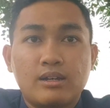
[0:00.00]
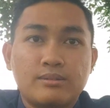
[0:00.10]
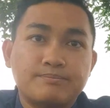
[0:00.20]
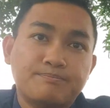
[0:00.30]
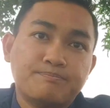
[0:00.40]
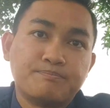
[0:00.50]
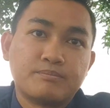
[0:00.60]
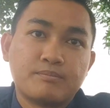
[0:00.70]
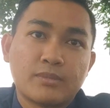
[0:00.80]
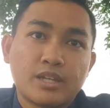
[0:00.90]

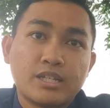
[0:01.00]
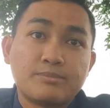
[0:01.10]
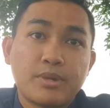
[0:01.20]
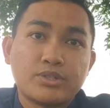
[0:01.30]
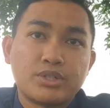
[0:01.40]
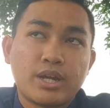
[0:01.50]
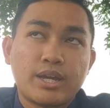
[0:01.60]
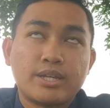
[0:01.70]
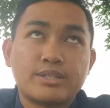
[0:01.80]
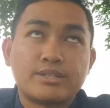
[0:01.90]
as much
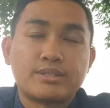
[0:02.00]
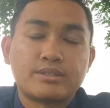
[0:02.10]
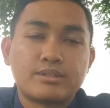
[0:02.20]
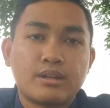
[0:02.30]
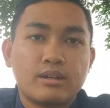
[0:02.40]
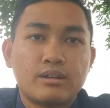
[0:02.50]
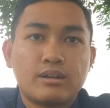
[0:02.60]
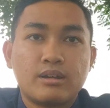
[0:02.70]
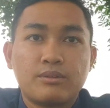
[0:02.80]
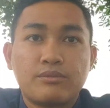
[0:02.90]
as
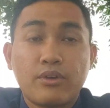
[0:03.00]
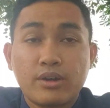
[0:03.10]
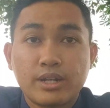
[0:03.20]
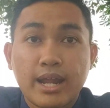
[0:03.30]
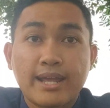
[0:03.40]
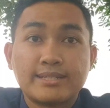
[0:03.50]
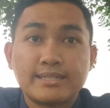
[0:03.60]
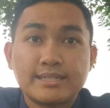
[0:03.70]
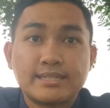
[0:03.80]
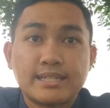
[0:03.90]

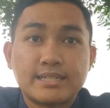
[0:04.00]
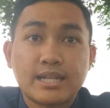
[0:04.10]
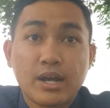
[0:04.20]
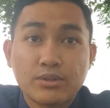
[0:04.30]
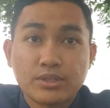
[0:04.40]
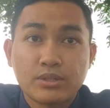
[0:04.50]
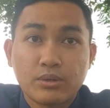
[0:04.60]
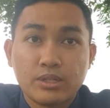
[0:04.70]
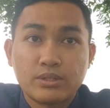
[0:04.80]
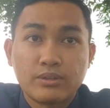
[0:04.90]

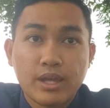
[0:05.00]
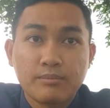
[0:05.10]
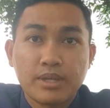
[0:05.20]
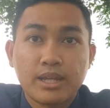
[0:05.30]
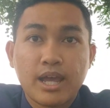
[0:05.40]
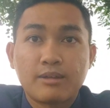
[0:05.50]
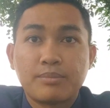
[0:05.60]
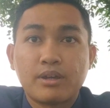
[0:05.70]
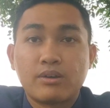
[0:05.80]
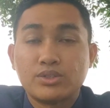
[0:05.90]
$460,000 to them in
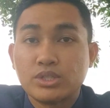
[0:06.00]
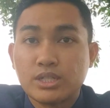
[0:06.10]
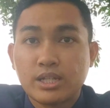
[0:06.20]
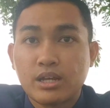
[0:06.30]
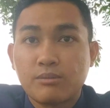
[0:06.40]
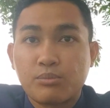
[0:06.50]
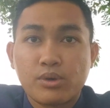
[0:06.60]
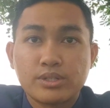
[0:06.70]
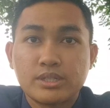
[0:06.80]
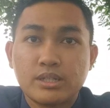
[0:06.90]
helping Argentina,
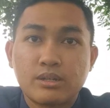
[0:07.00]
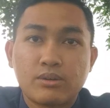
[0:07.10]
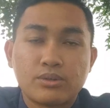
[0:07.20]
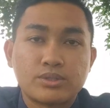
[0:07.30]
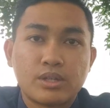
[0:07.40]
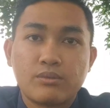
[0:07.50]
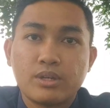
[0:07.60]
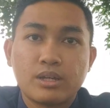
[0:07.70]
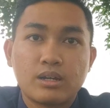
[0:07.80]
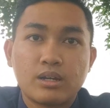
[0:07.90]
Brazil, Costa
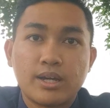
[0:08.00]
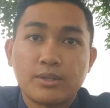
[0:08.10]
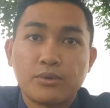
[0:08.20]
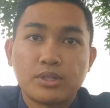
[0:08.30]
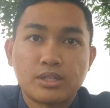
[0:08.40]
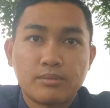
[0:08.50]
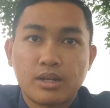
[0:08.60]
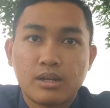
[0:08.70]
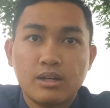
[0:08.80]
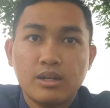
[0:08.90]
Rica, and
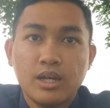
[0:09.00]
Guatemala.